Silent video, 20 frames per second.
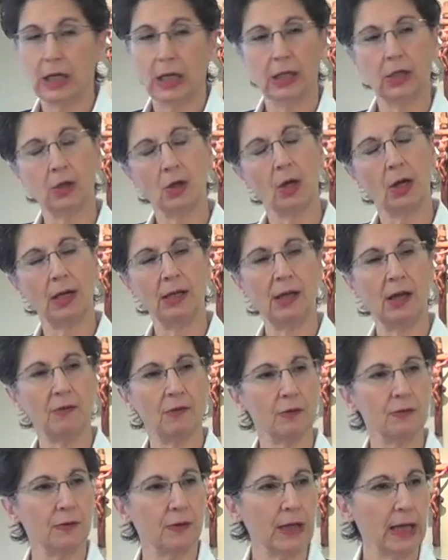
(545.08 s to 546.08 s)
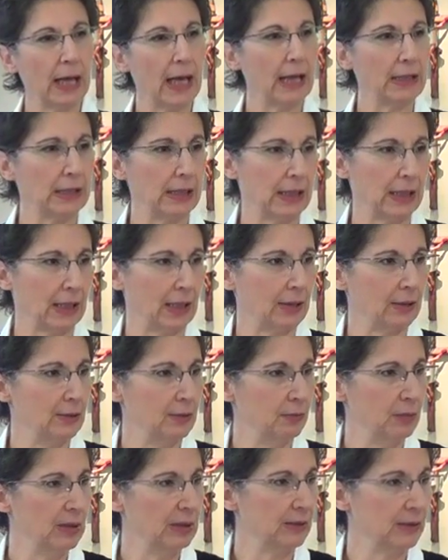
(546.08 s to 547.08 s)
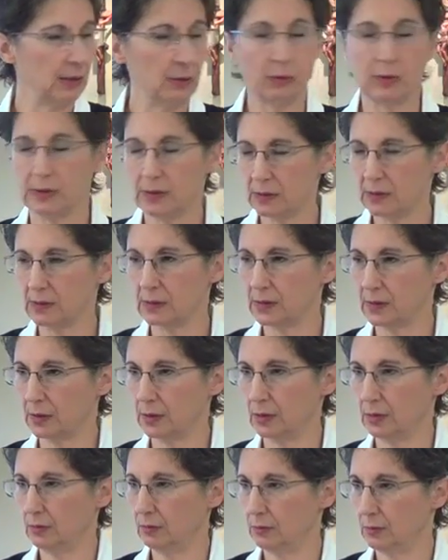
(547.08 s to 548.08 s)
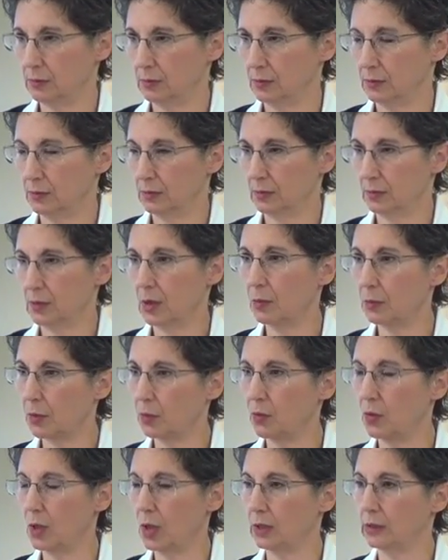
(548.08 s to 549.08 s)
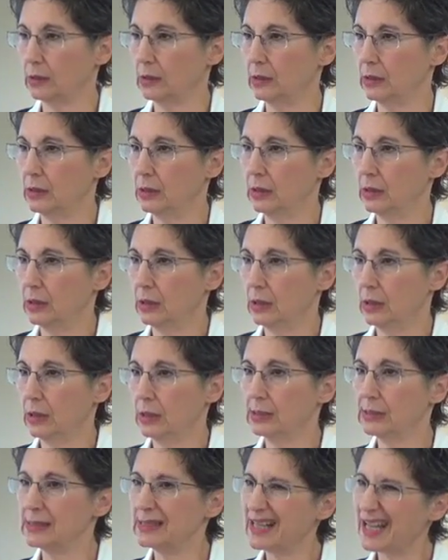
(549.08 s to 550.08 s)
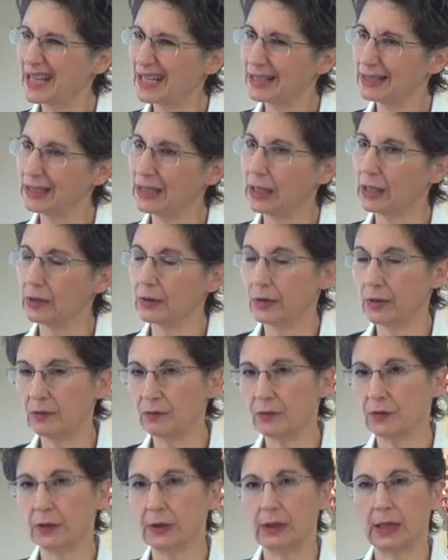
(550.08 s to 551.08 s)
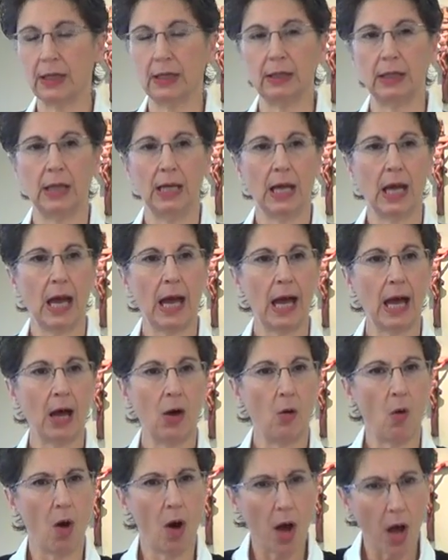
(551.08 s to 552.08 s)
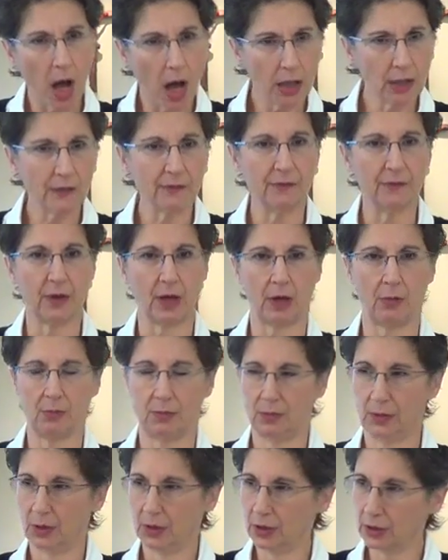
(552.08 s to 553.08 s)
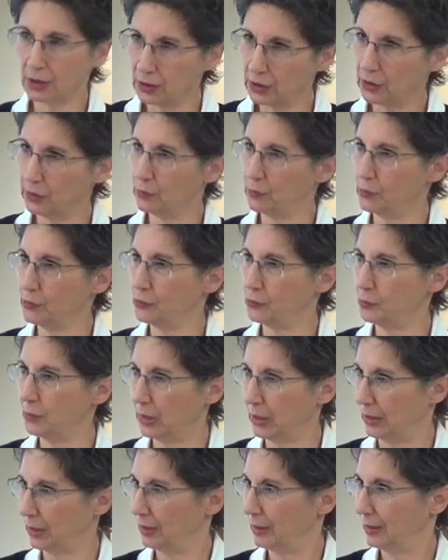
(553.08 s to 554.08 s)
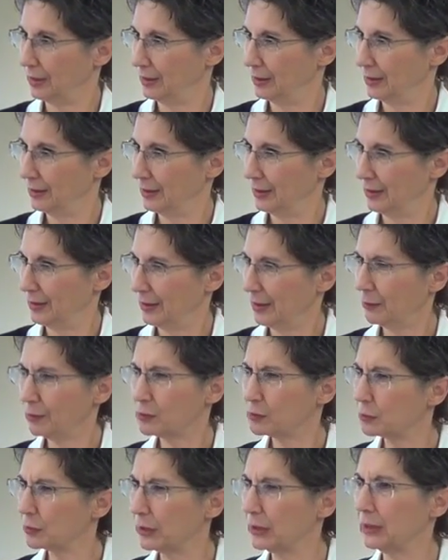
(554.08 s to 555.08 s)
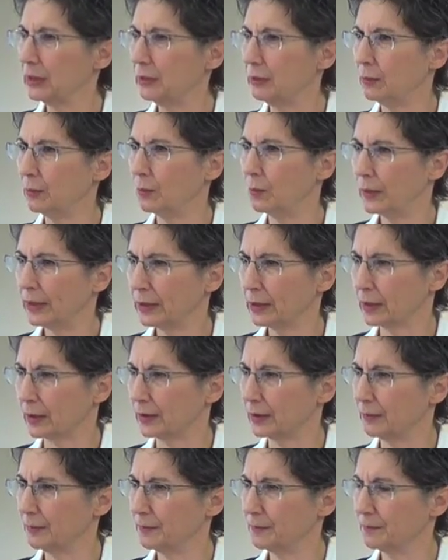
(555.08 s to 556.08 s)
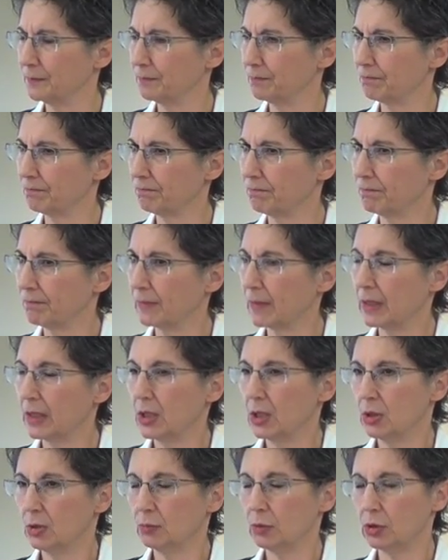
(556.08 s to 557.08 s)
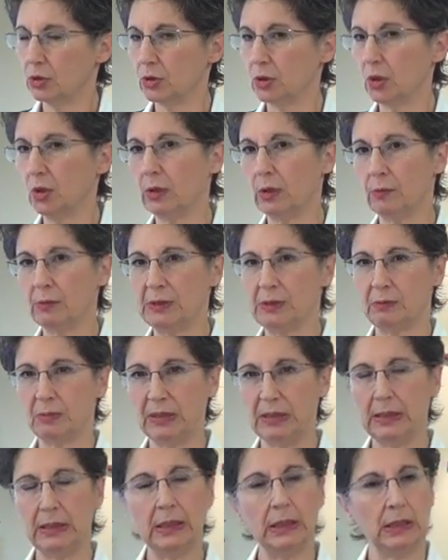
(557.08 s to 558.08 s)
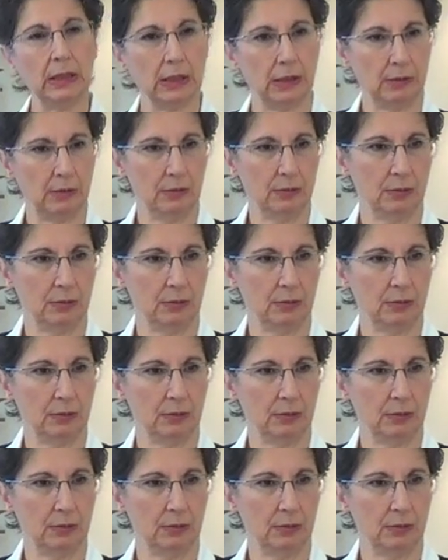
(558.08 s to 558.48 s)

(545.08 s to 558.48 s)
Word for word: you know, I never forgot that because I was innocent, number one. And secondly, I couldn't forget how all of them accused me. That was really weird. But you know, it was a beginning.